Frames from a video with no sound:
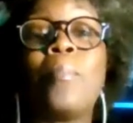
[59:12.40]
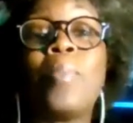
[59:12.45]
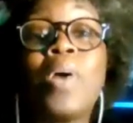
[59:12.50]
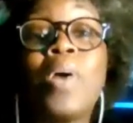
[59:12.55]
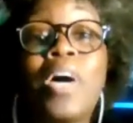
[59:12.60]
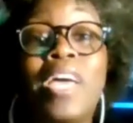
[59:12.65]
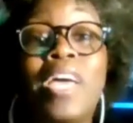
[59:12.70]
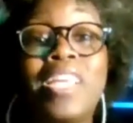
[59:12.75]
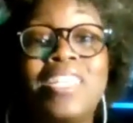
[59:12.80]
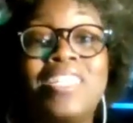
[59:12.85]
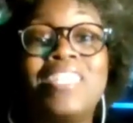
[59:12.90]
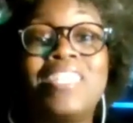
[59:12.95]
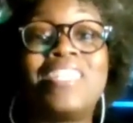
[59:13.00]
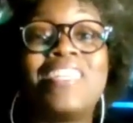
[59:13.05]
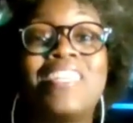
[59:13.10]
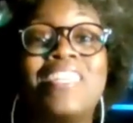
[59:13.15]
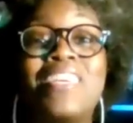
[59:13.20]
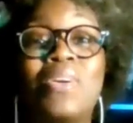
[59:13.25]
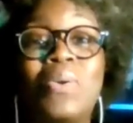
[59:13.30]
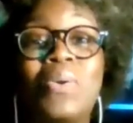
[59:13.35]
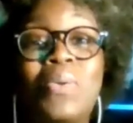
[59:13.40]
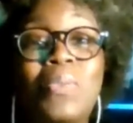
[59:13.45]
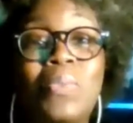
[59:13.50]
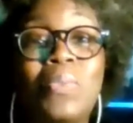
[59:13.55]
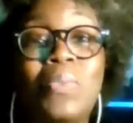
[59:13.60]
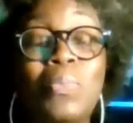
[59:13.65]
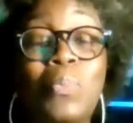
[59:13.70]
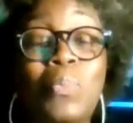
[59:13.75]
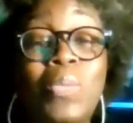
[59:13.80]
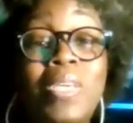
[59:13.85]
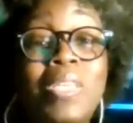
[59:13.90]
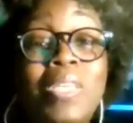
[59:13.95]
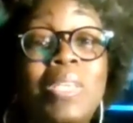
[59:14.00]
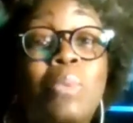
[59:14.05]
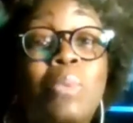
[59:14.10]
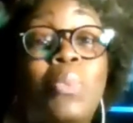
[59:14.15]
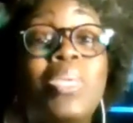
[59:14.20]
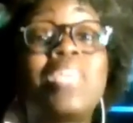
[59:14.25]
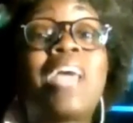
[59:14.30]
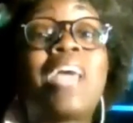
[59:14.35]
But we,
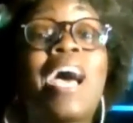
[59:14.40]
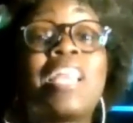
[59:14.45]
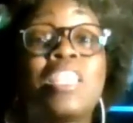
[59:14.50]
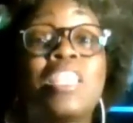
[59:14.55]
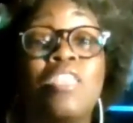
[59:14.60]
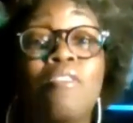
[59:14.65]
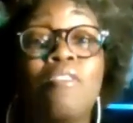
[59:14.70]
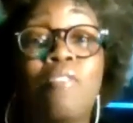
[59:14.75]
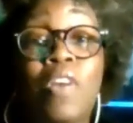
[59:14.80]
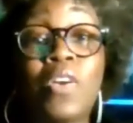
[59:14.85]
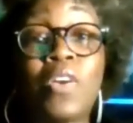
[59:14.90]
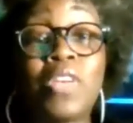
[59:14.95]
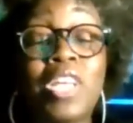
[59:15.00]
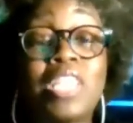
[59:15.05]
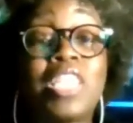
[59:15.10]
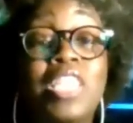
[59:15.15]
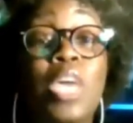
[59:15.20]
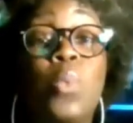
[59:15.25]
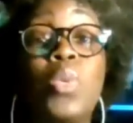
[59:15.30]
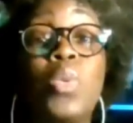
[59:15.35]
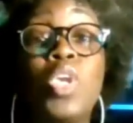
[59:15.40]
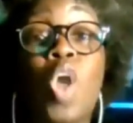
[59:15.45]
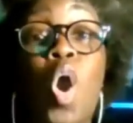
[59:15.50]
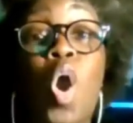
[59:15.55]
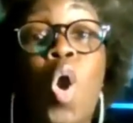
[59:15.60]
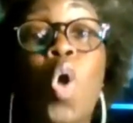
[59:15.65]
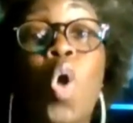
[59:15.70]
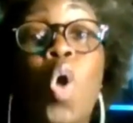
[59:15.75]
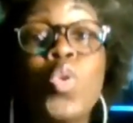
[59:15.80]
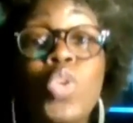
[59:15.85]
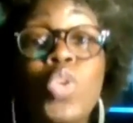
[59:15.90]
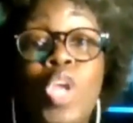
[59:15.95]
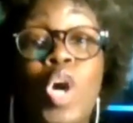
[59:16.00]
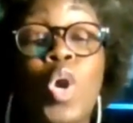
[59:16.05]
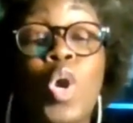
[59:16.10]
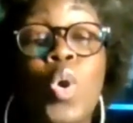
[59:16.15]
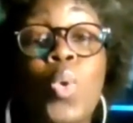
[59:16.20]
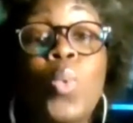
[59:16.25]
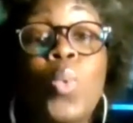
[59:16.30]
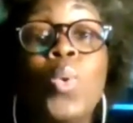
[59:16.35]
we got the verdict that we all
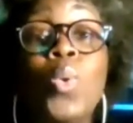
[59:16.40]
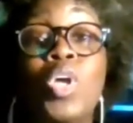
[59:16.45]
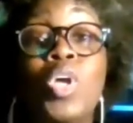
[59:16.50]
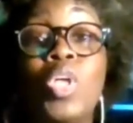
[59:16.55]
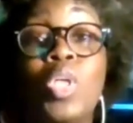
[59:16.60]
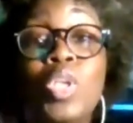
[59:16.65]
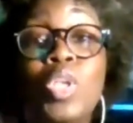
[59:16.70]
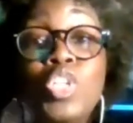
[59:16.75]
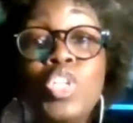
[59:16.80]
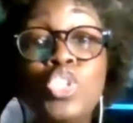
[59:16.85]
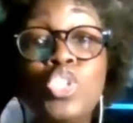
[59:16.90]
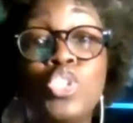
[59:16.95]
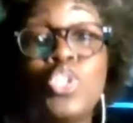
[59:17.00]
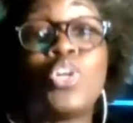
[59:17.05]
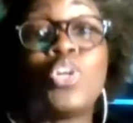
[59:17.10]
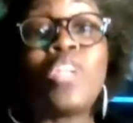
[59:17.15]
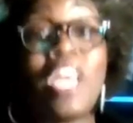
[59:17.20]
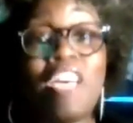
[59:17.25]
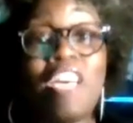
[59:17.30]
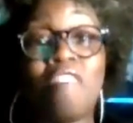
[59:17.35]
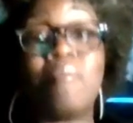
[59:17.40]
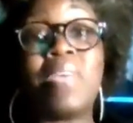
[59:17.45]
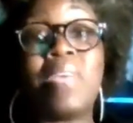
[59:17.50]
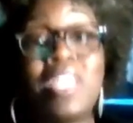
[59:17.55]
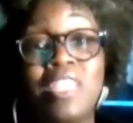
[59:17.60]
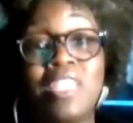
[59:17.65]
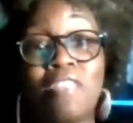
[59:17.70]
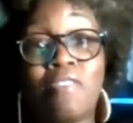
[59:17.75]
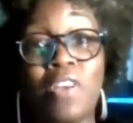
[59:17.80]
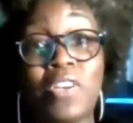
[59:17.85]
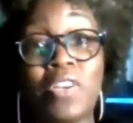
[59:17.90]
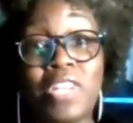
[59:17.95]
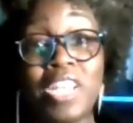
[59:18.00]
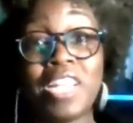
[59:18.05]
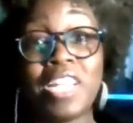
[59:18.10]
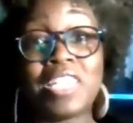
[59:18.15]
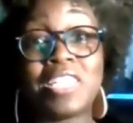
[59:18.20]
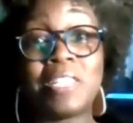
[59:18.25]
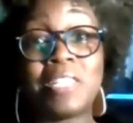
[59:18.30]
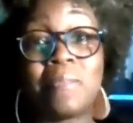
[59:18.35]
know should have been the
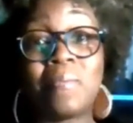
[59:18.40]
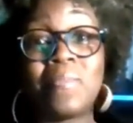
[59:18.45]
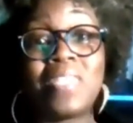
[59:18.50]
verdict.